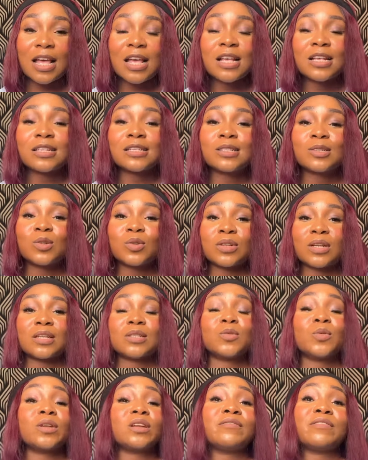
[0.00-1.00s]
so that
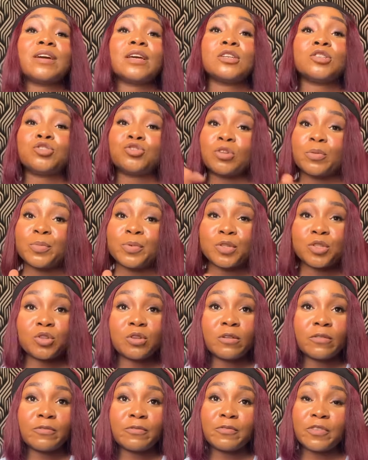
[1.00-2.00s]
whenever I drop a
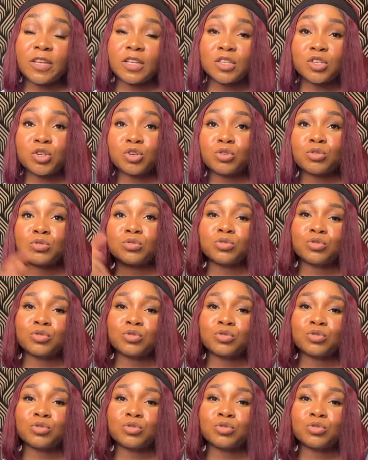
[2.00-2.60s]
new video,